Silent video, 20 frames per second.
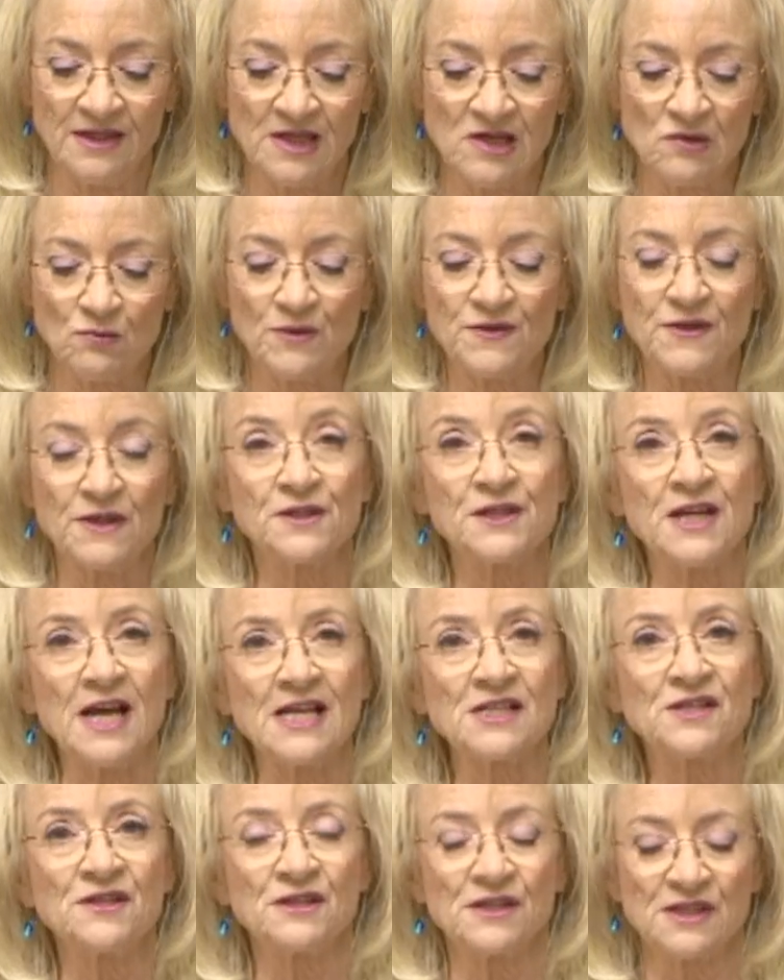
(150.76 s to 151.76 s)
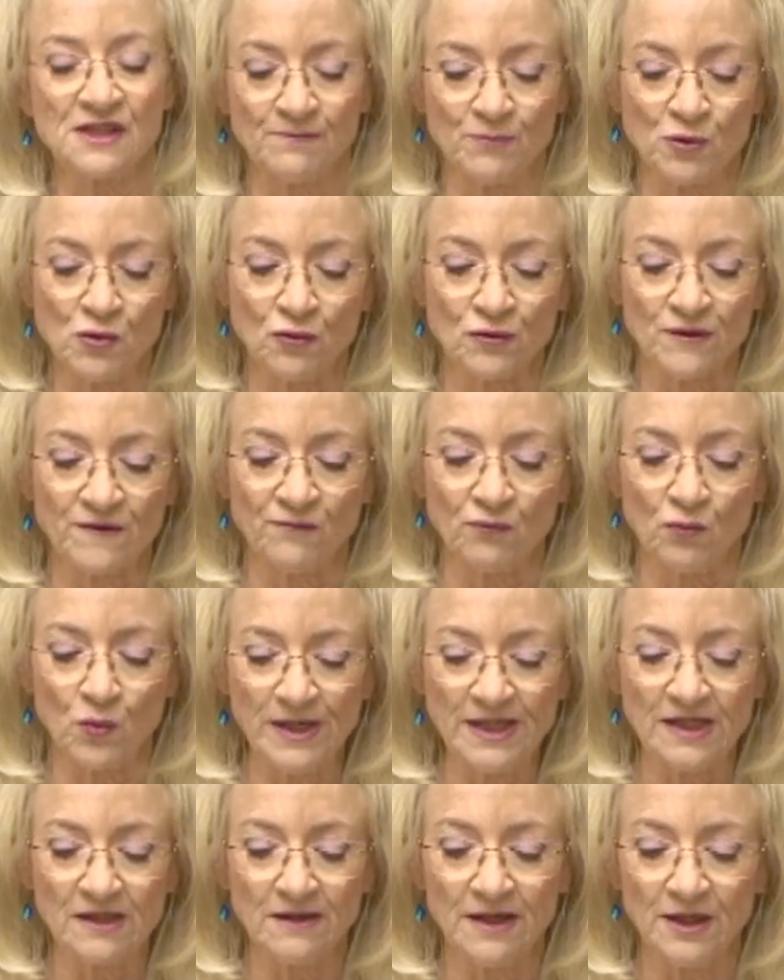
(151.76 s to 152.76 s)
with the tacit support of
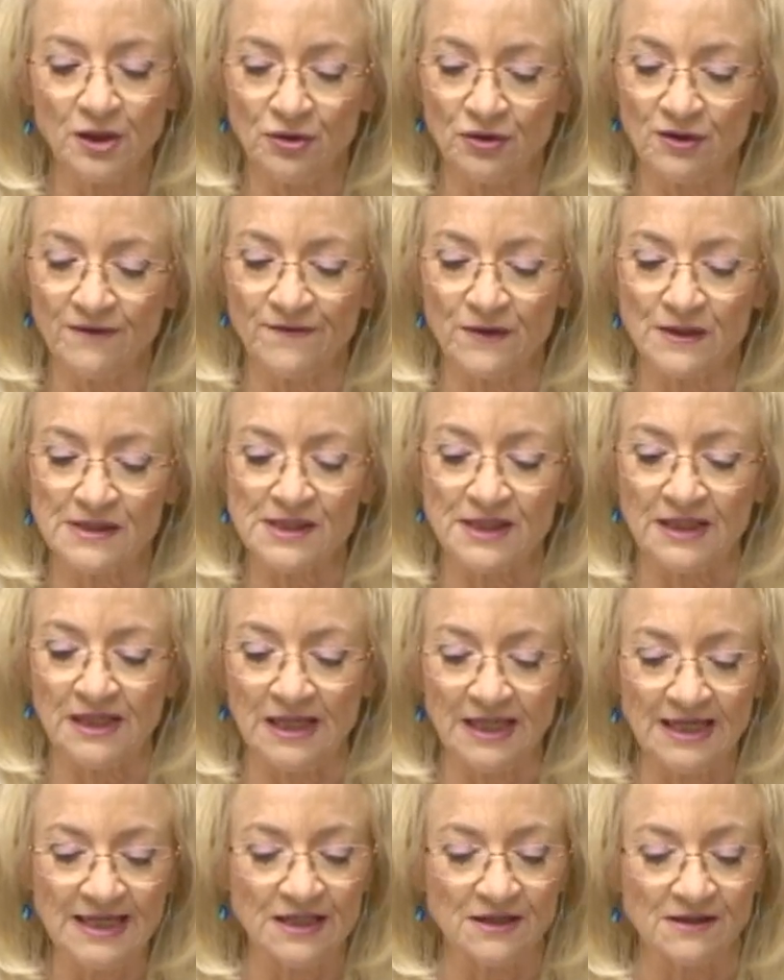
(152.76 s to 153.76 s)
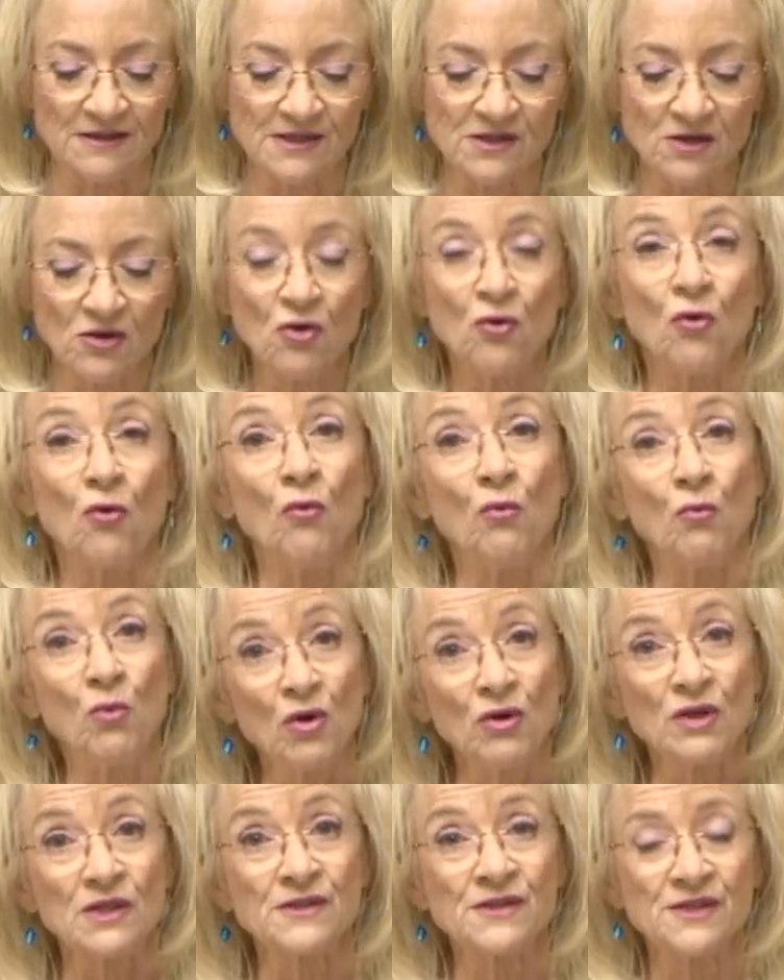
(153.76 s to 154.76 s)
weak university leaders, or
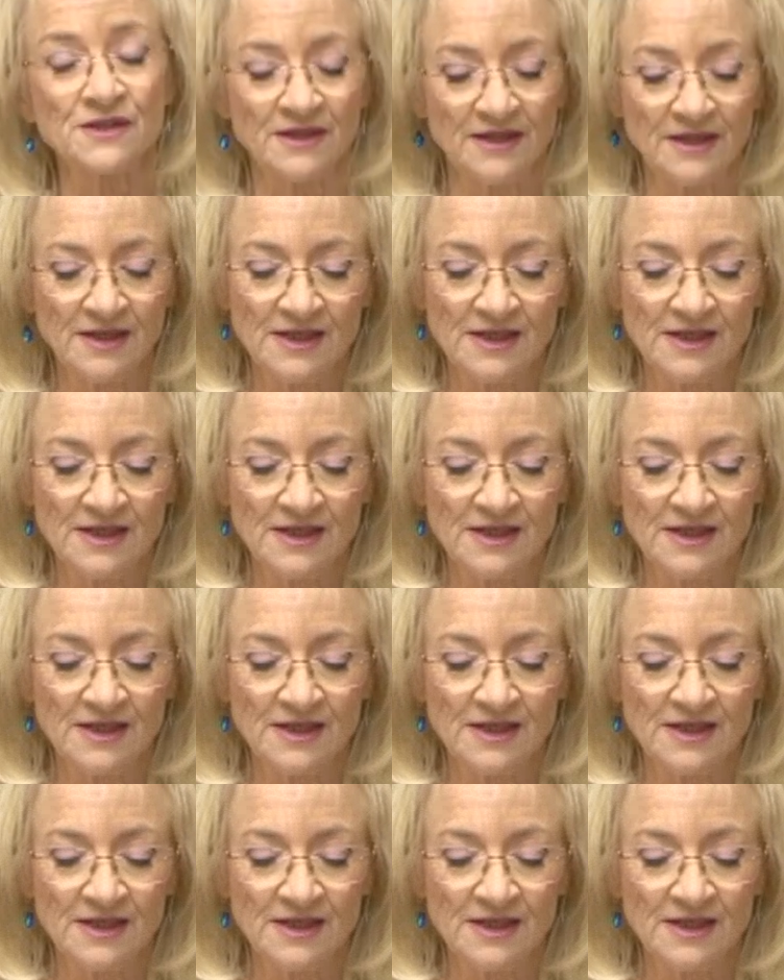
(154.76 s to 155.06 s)
worse,